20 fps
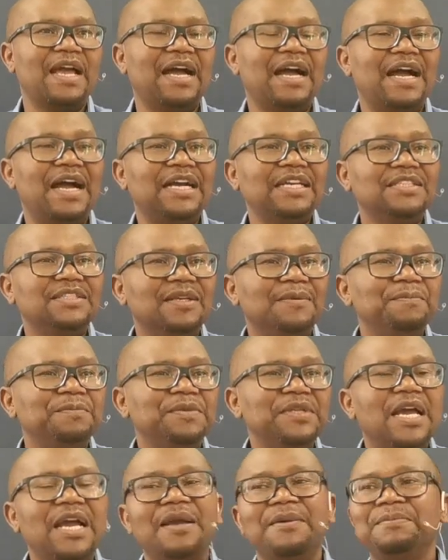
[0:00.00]
I
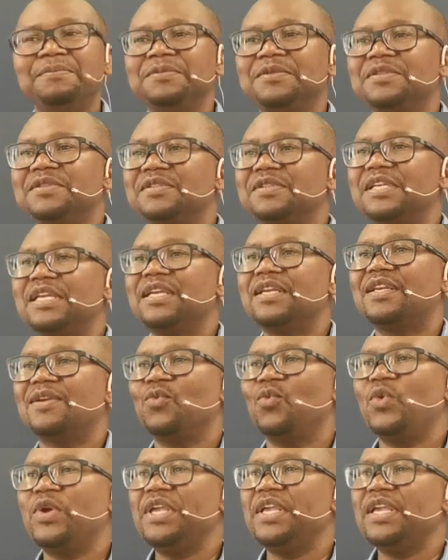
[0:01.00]
sometimes think
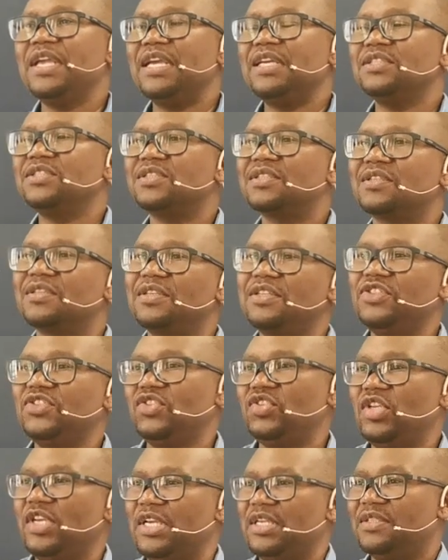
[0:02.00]
we as
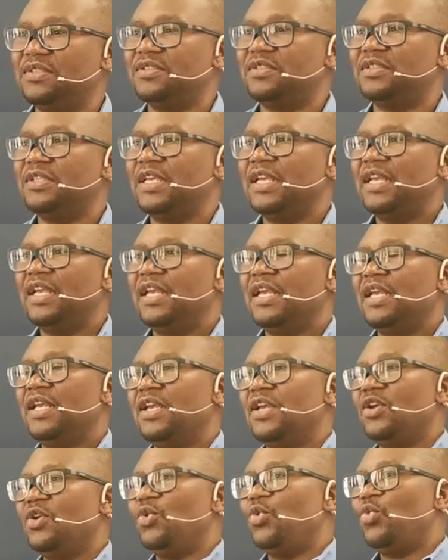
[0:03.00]
Christians
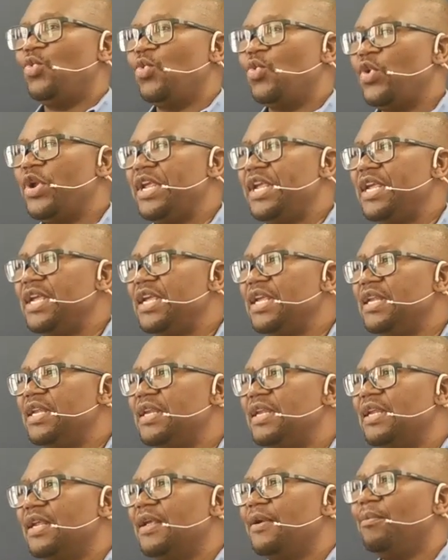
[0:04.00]

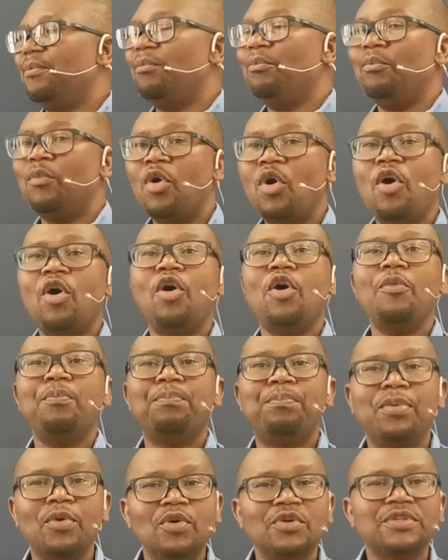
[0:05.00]
read
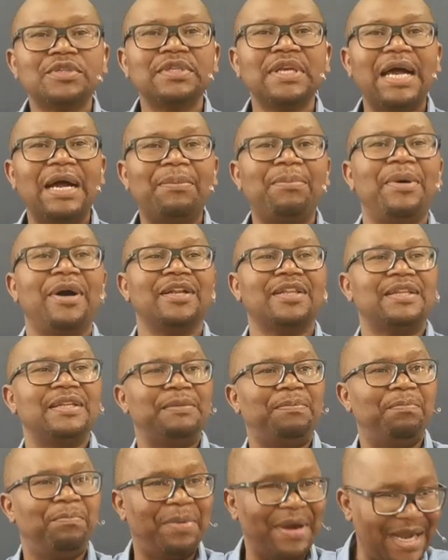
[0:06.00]
more books about
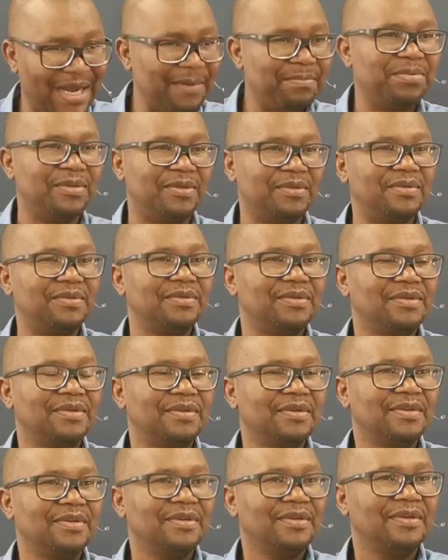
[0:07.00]
the Bible,
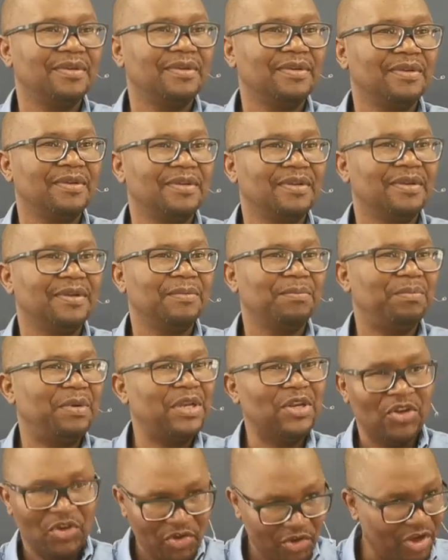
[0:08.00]

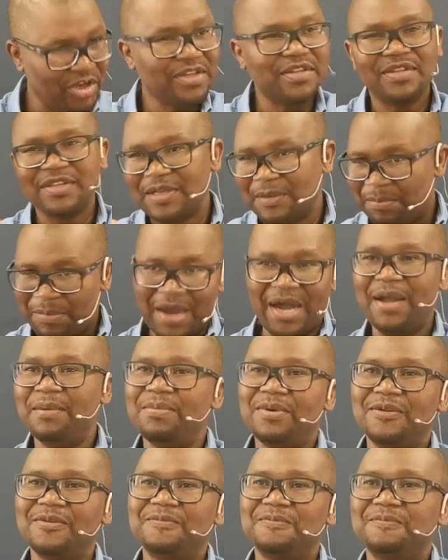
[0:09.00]
but not the
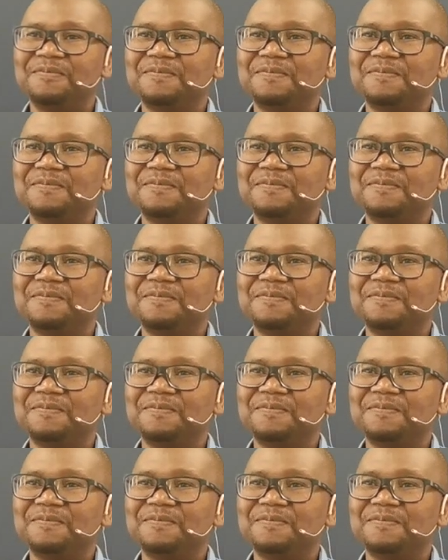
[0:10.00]
Bible.